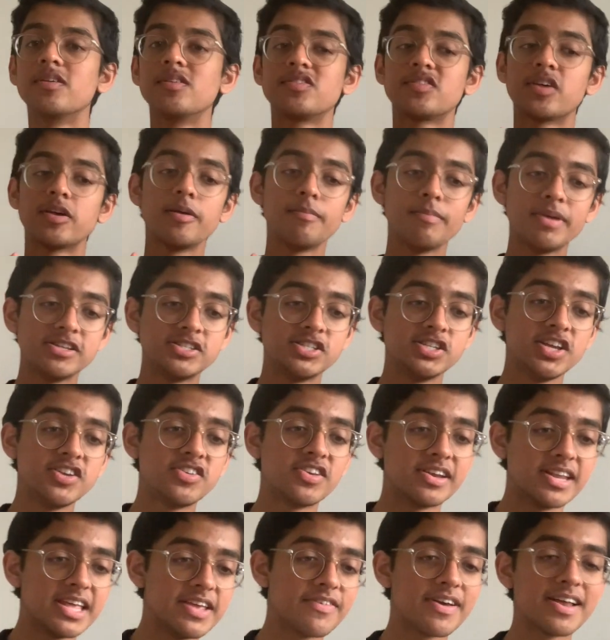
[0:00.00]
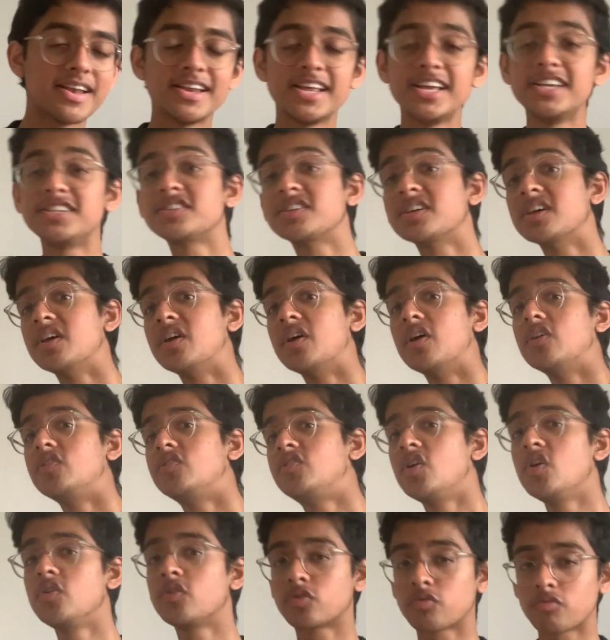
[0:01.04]
So it means you need to leave at least
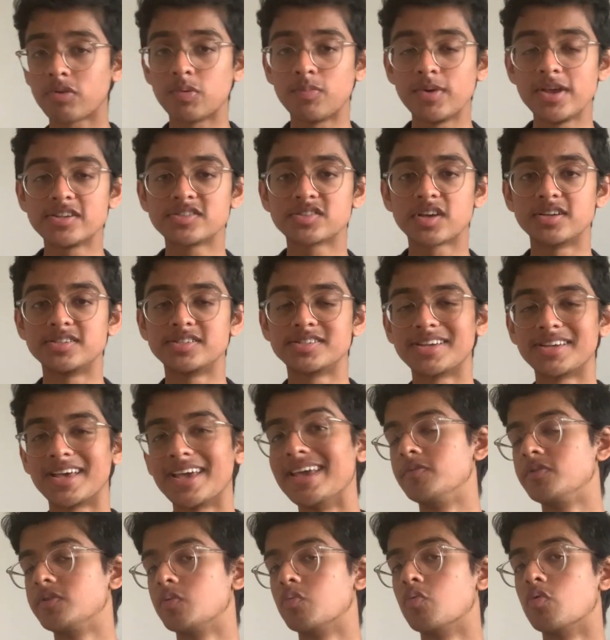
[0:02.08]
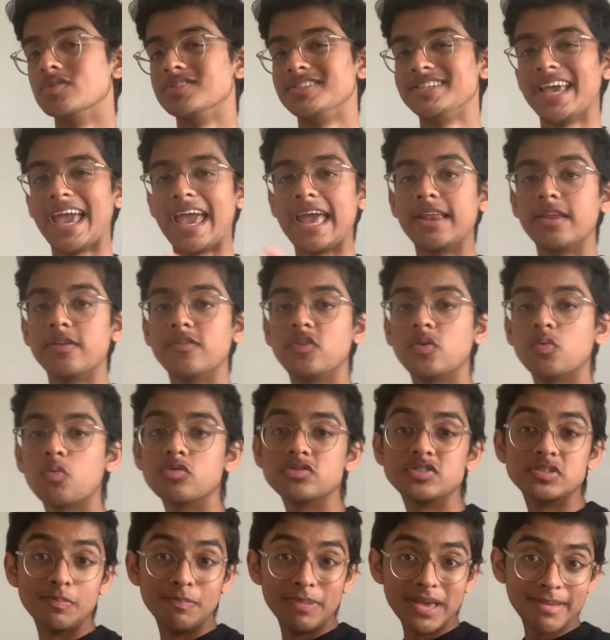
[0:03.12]
2-3 weeks, I'd say, towards the end, towards
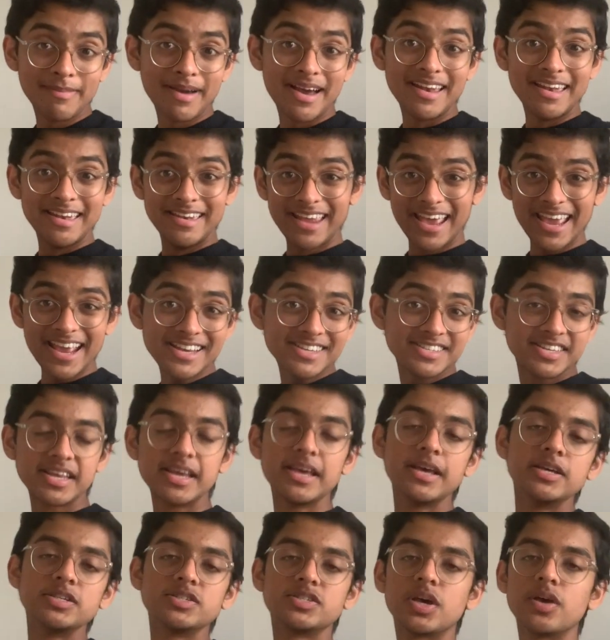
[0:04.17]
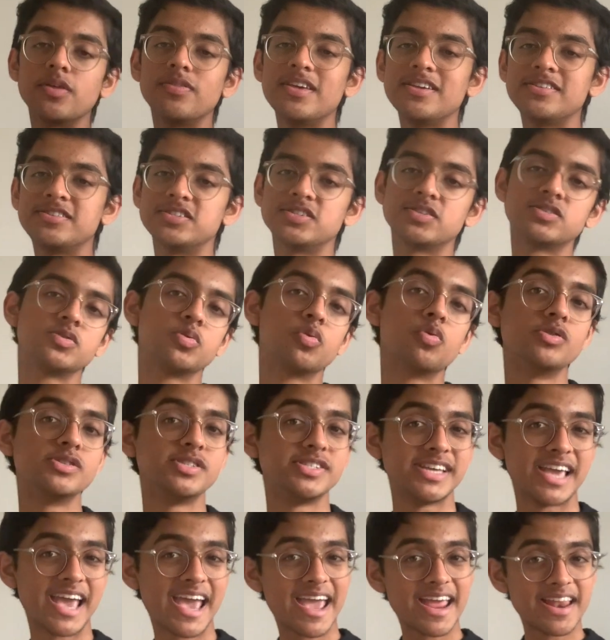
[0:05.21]
the BMAT date. So this is towards
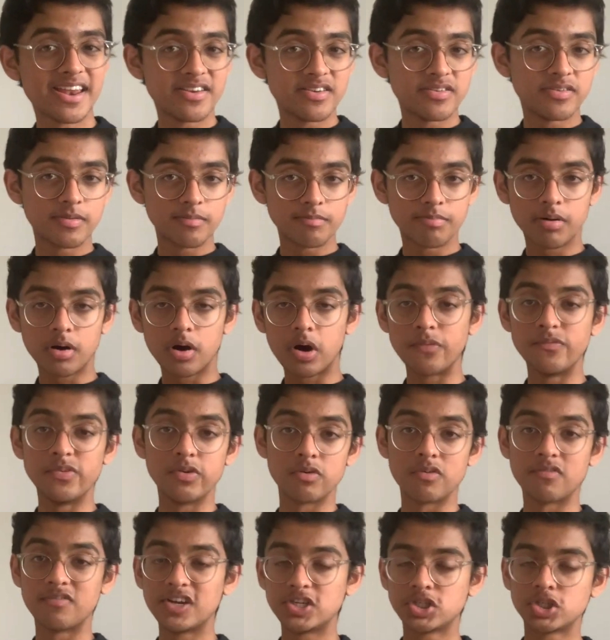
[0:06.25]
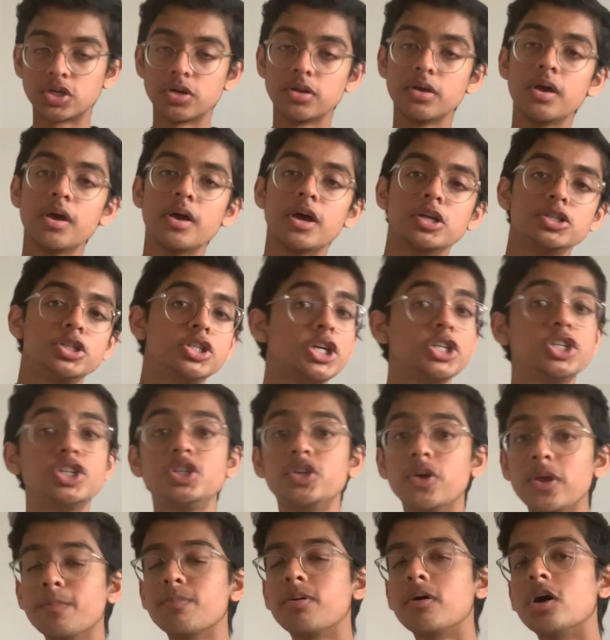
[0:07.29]
the end part of your revision, just
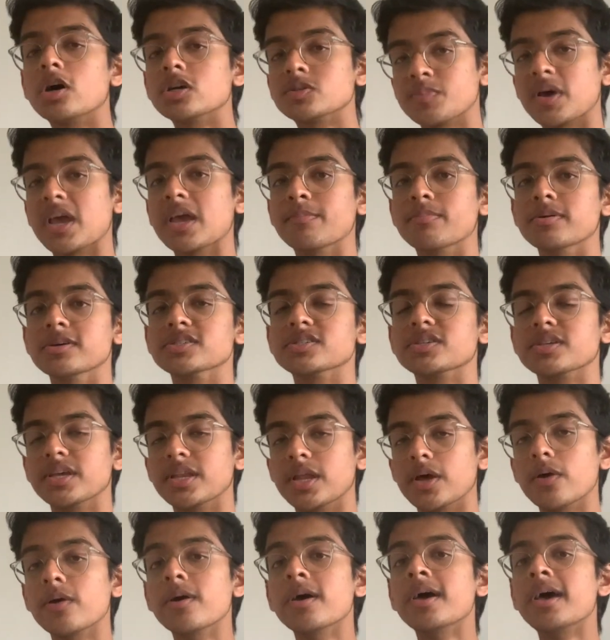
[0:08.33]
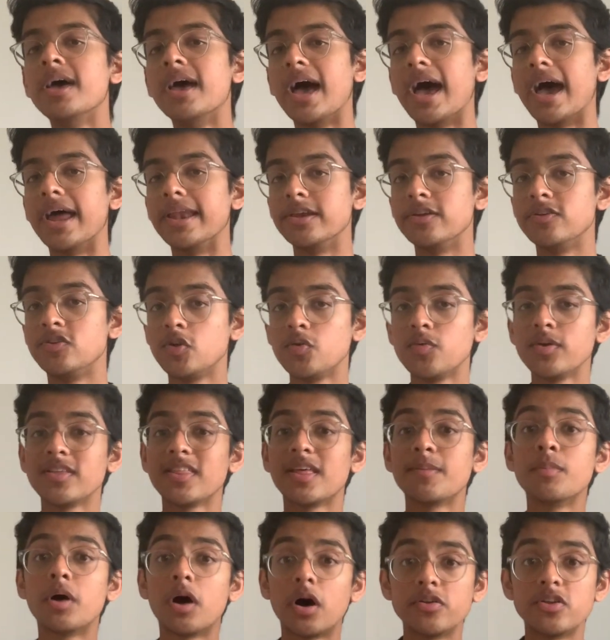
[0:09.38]
doing past papers, you know, and doing
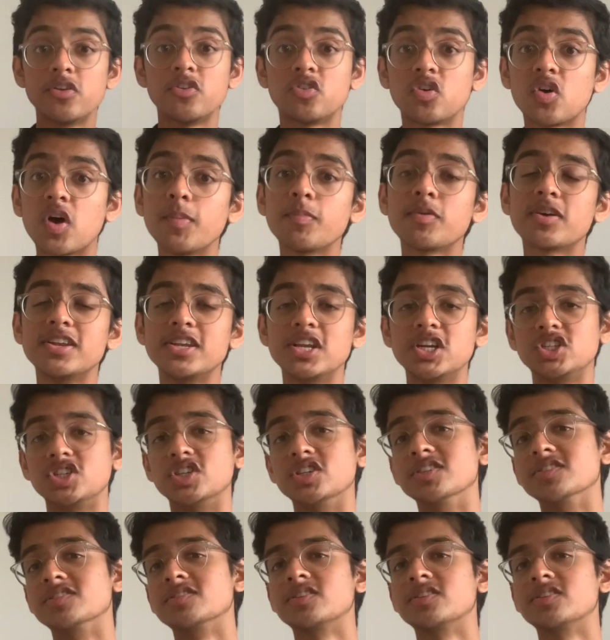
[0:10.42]
them under time conditions.